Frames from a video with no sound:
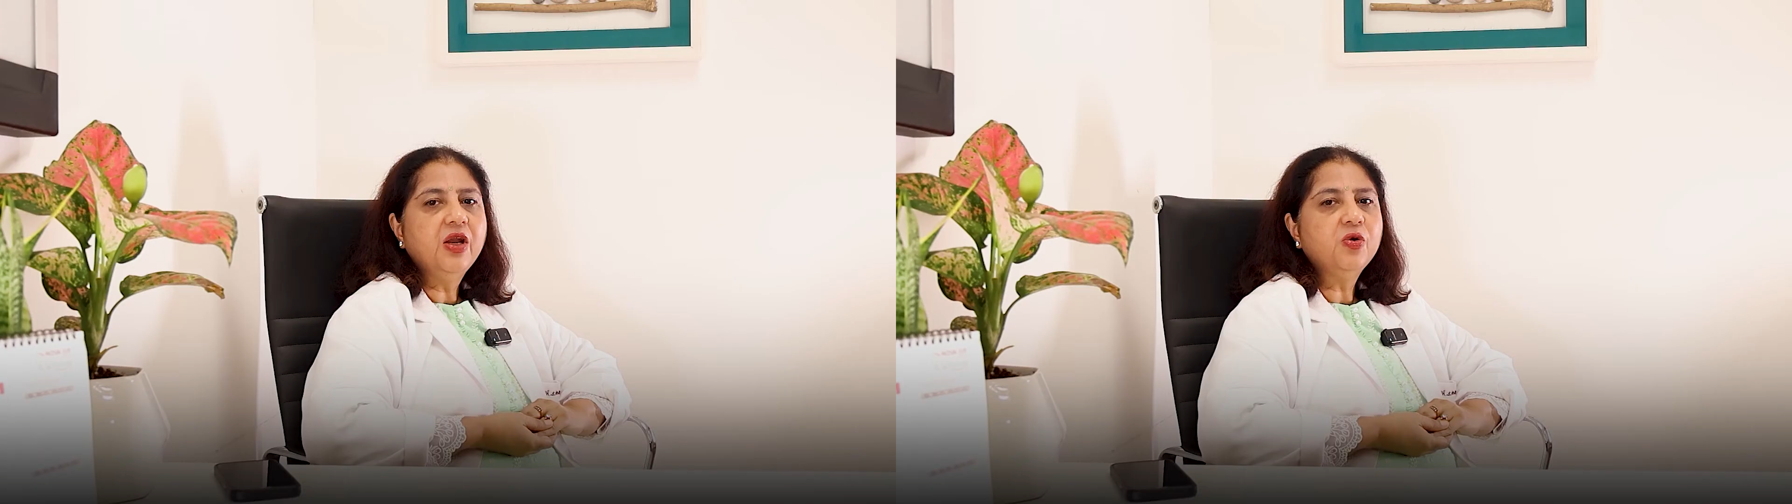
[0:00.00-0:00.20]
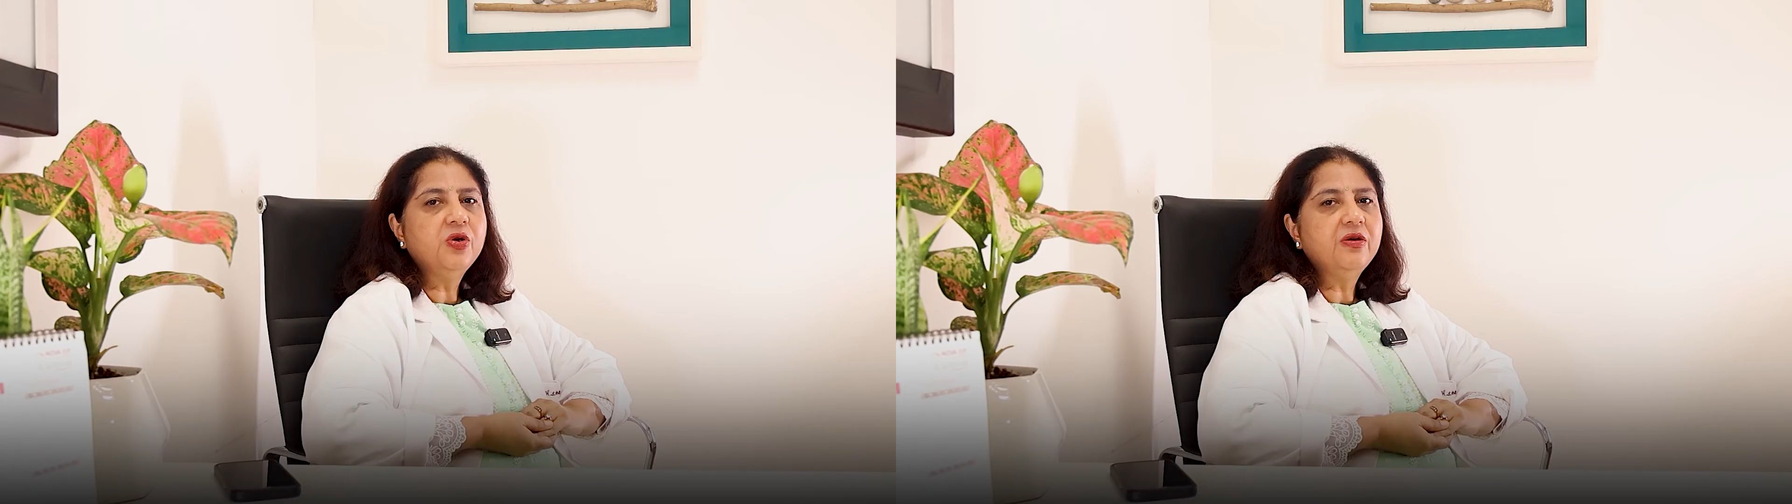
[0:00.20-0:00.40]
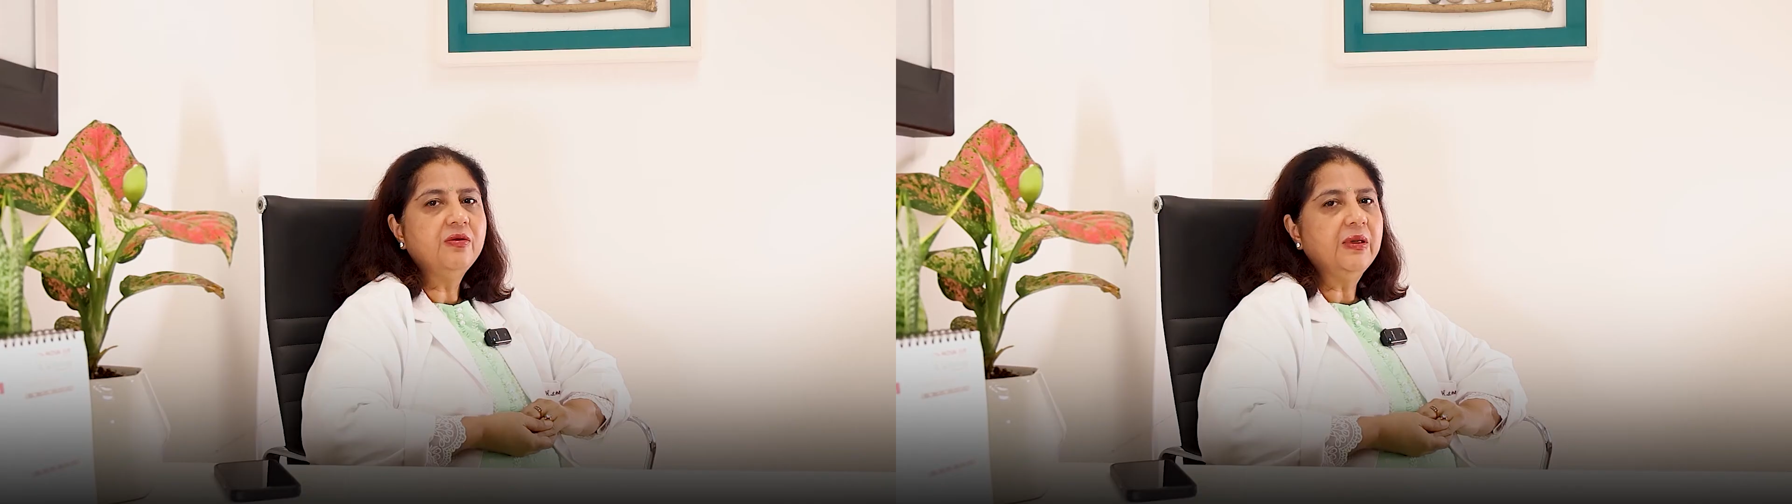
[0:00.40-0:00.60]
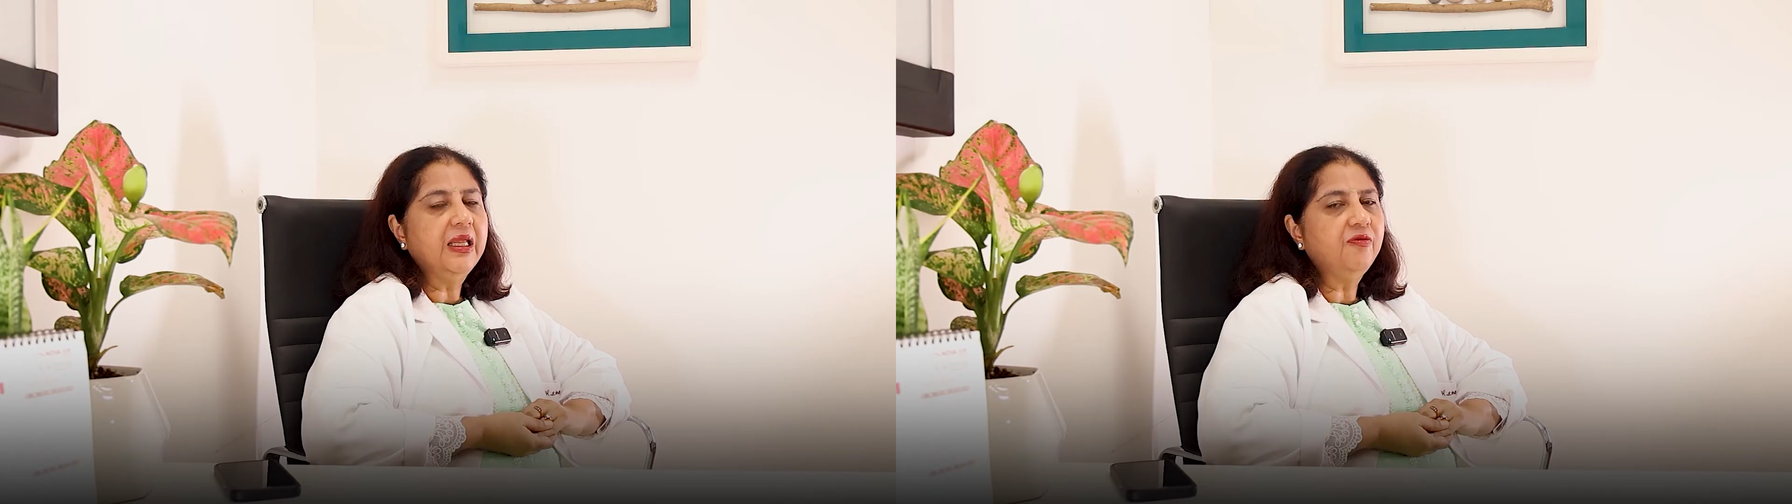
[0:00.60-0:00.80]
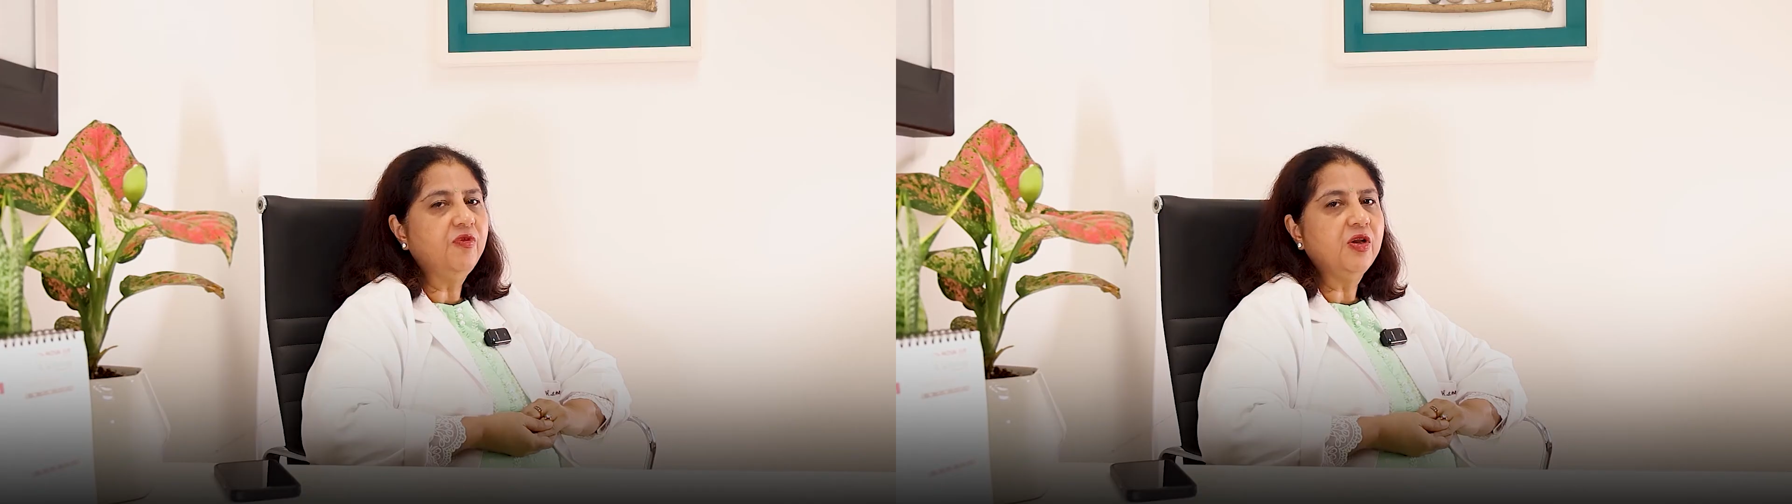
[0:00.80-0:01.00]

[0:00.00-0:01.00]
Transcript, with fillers: they could lead,